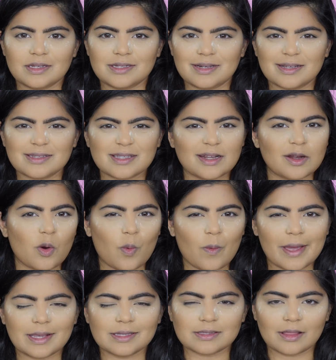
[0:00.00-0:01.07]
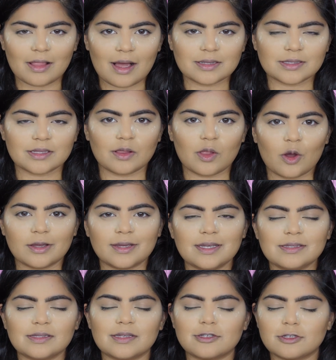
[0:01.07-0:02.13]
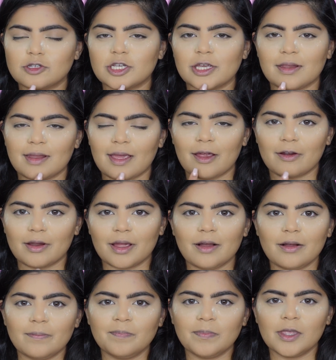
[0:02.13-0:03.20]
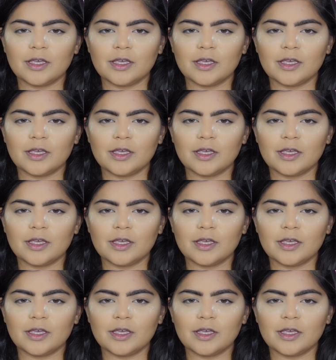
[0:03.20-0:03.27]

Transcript: doesn't always last the longest, this chin area.